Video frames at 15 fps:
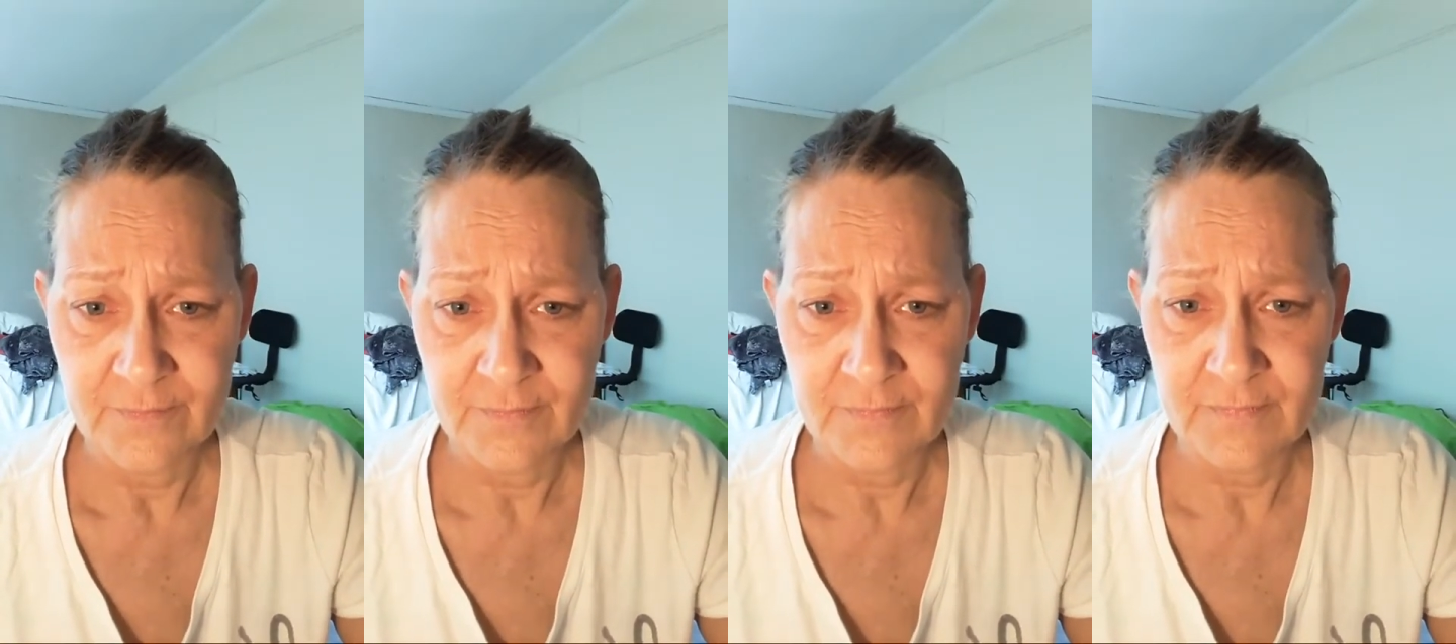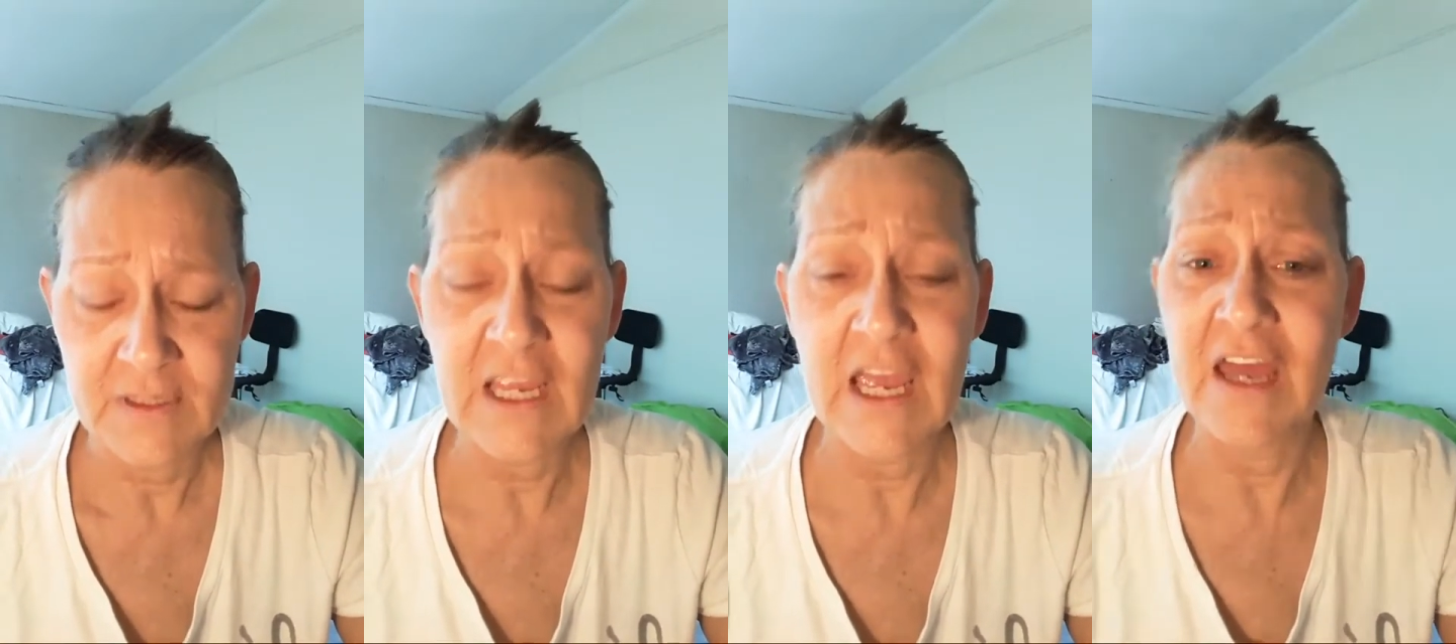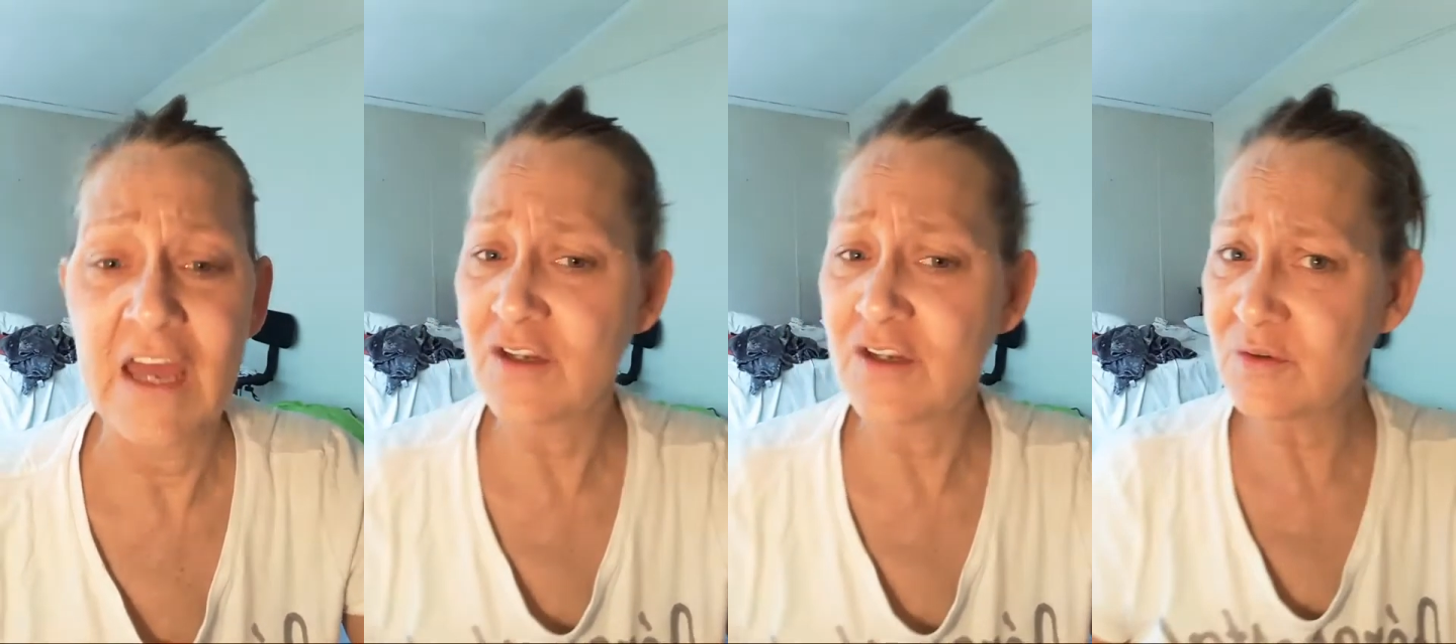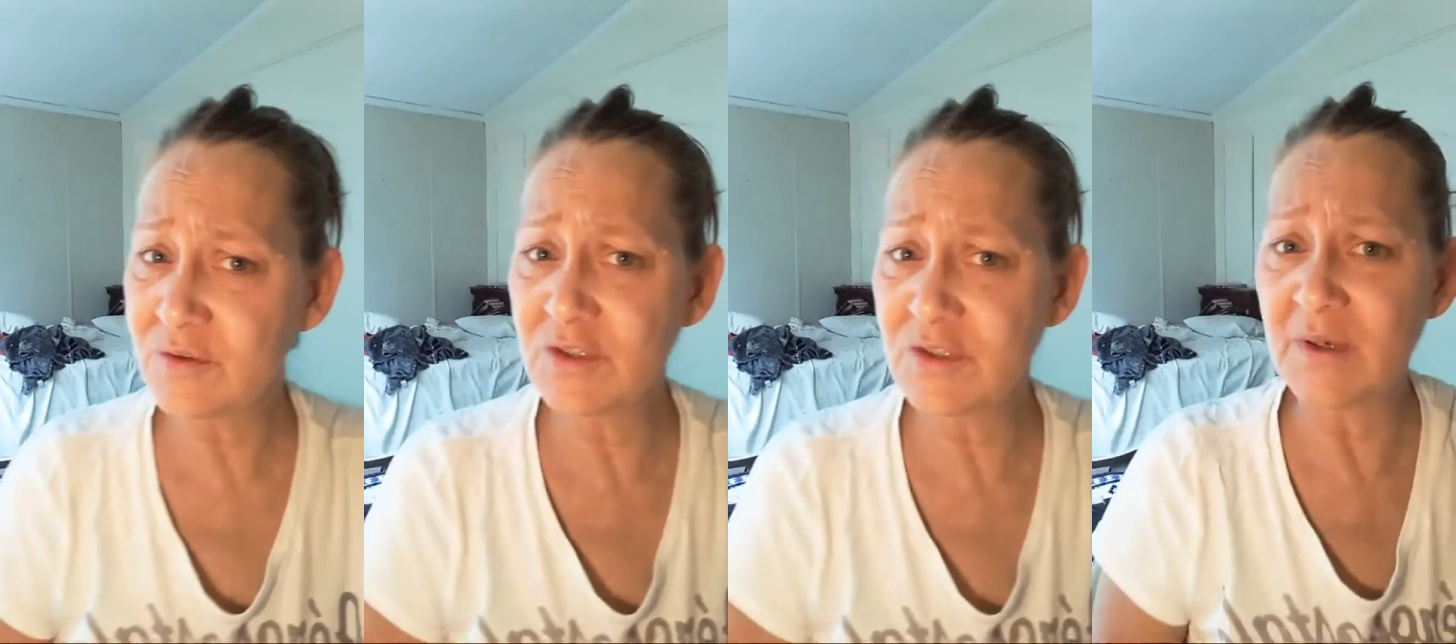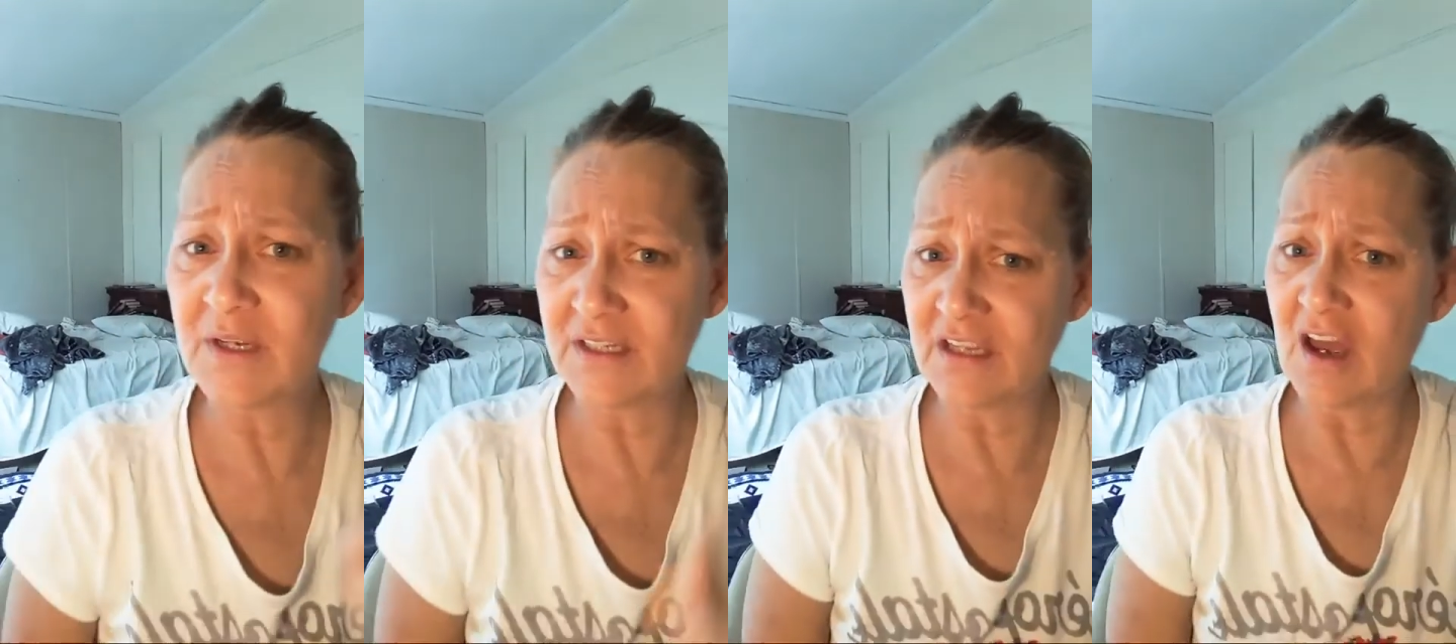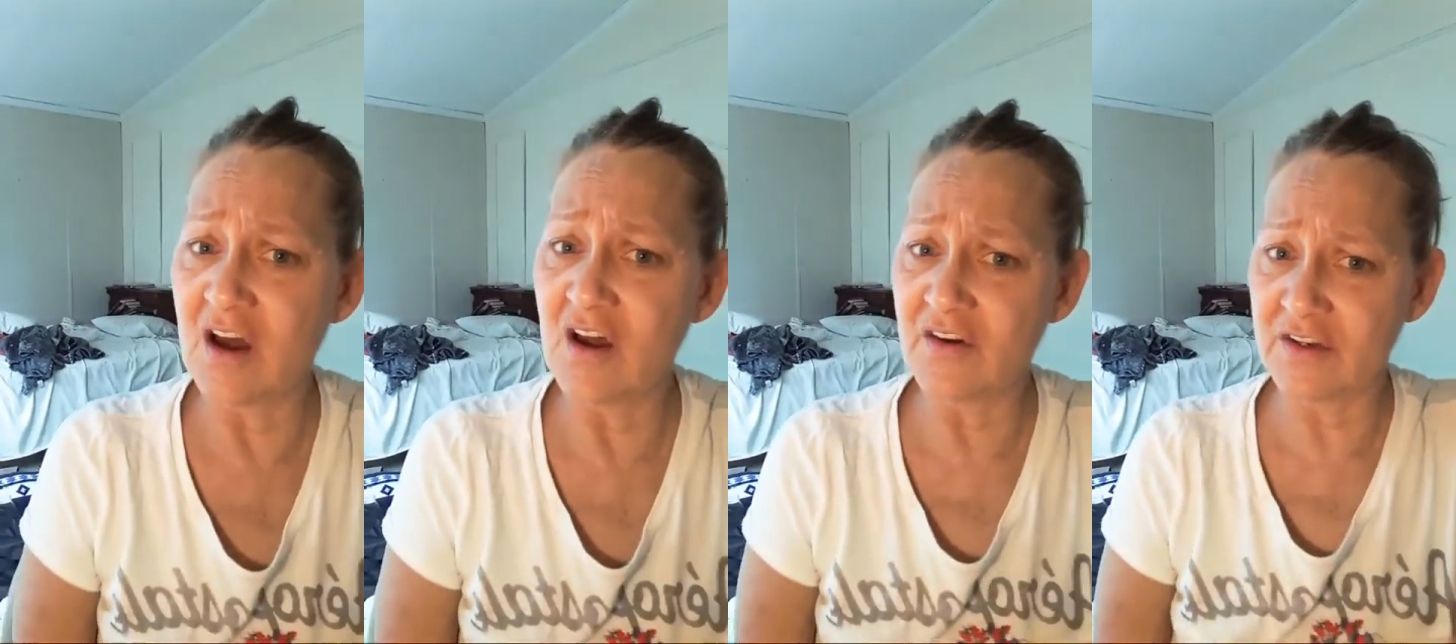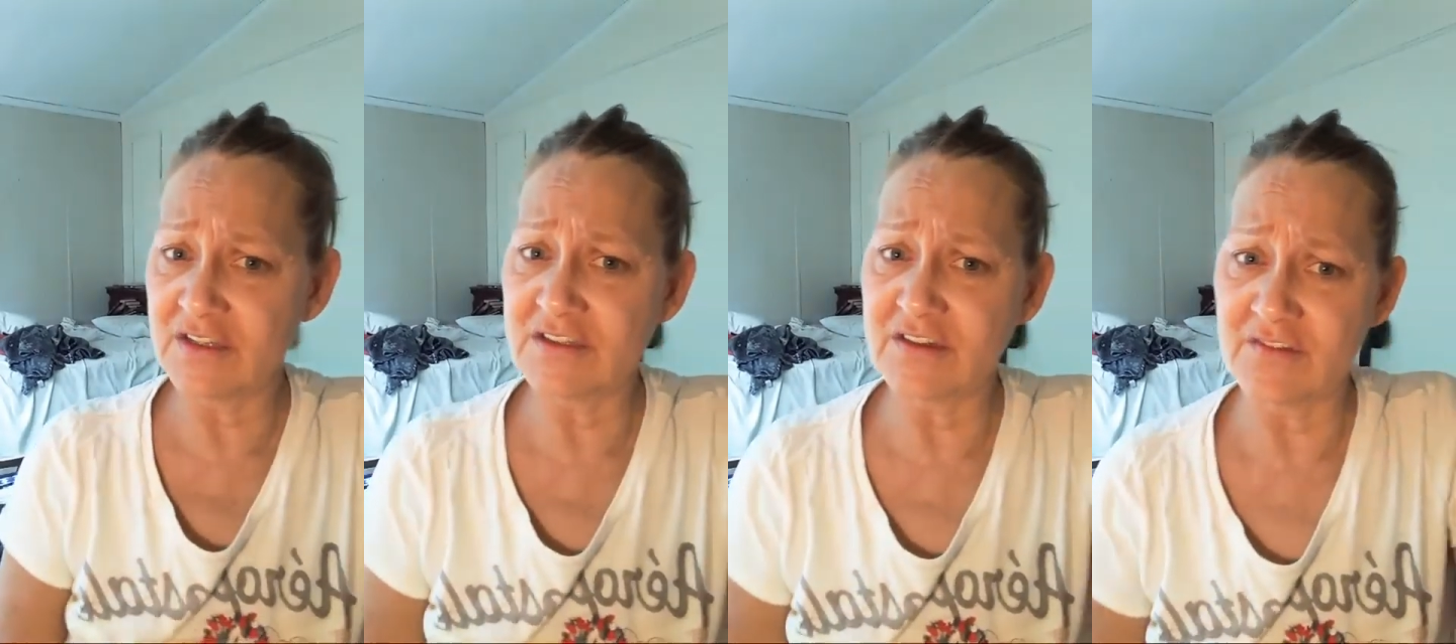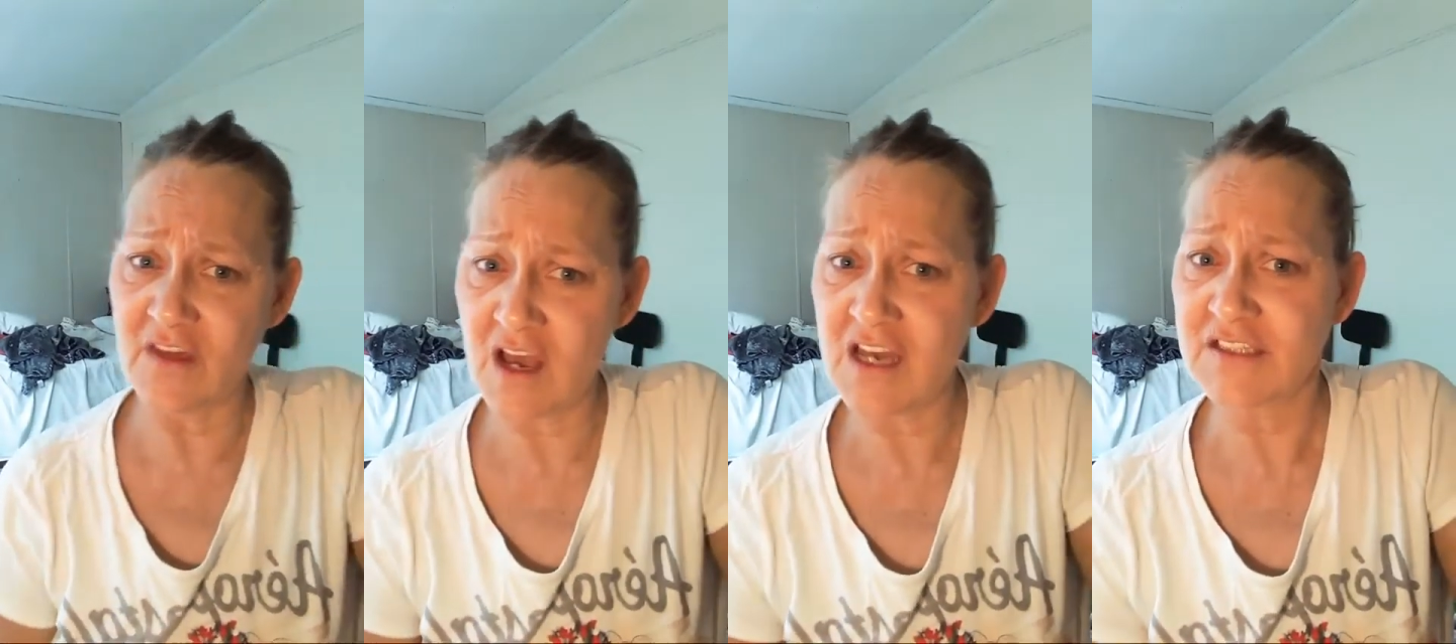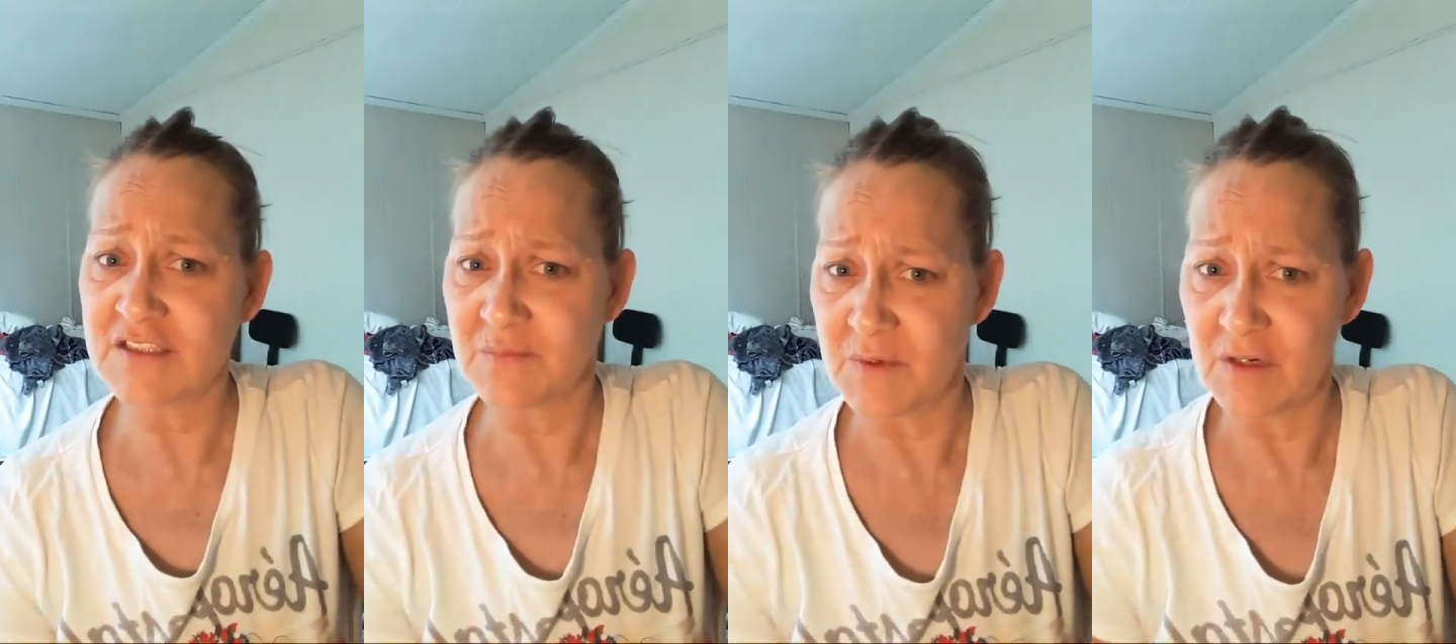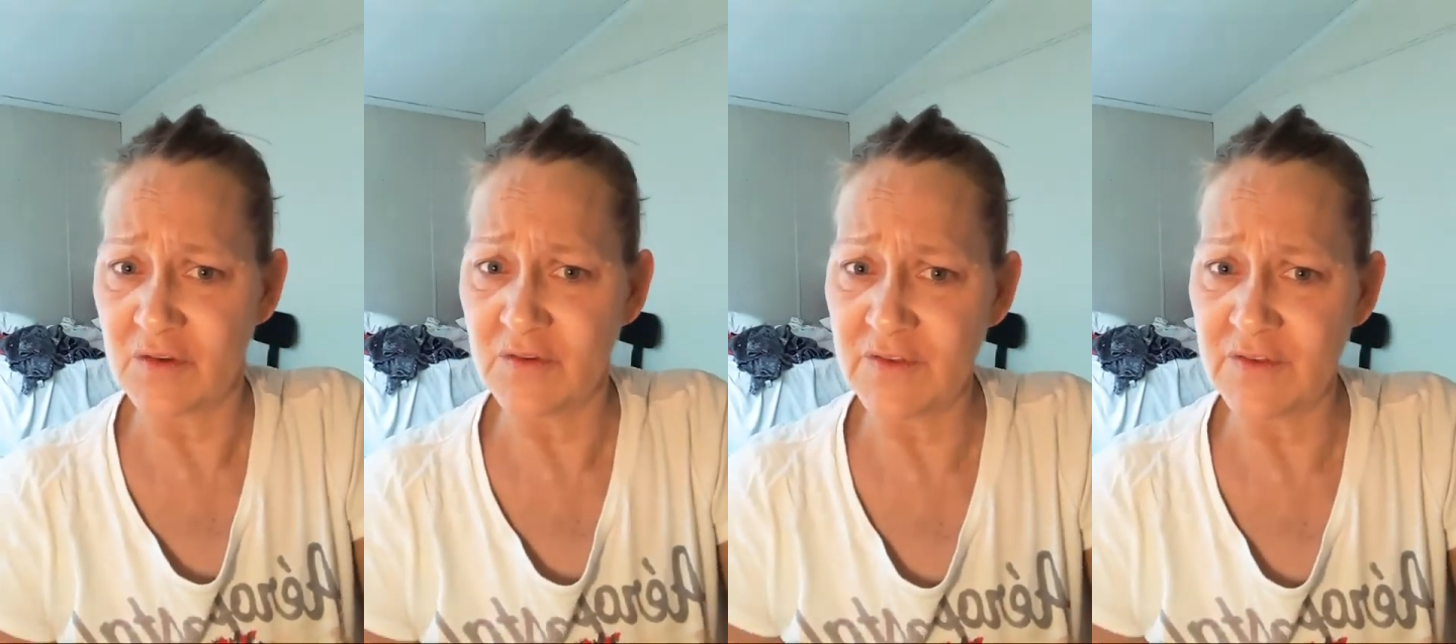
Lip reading: Yeah, I knew you had gone into the hospital,